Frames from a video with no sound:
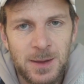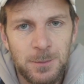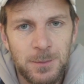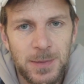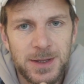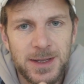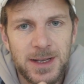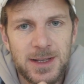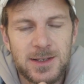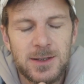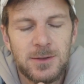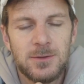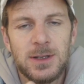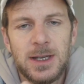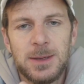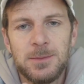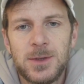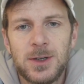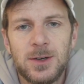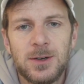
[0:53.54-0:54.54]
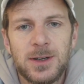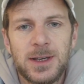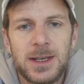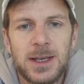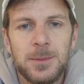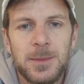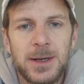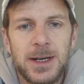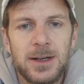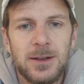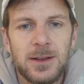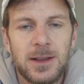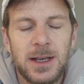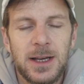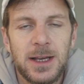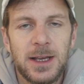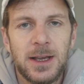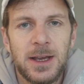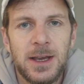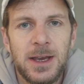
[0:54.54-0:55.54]
But that's not what I'm talking about.
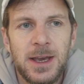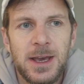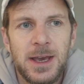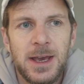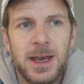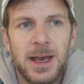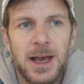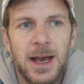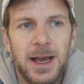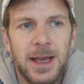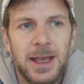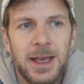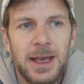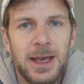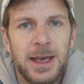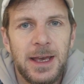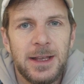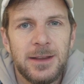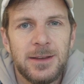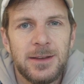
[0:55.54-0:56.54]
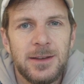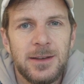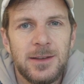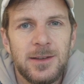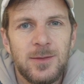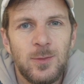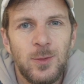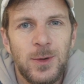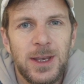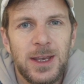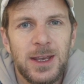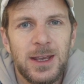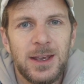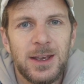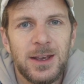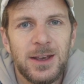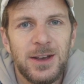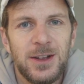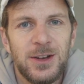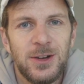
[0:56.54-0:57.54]
Like, I had this
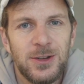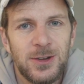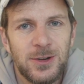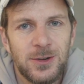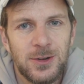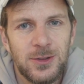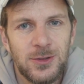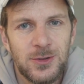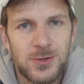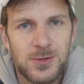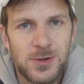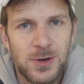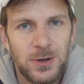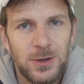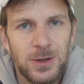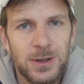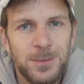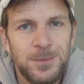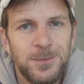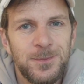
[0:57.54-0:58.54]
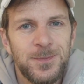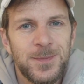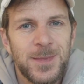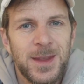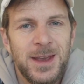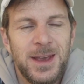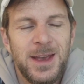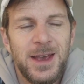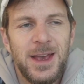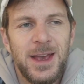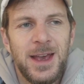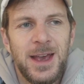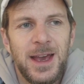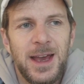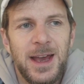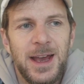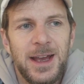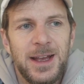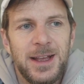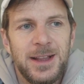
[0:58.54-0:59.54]
week another control,
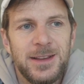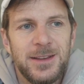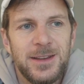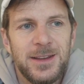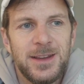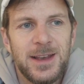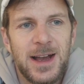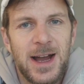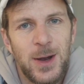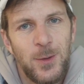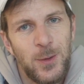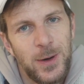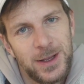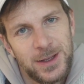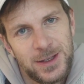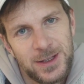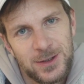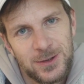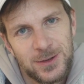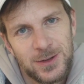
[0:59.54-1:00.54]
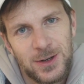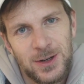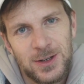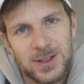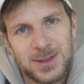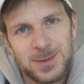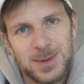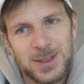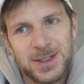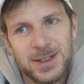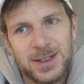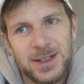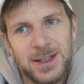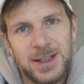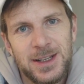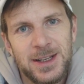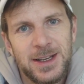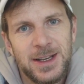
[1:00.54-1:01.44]
and I went into the hospital,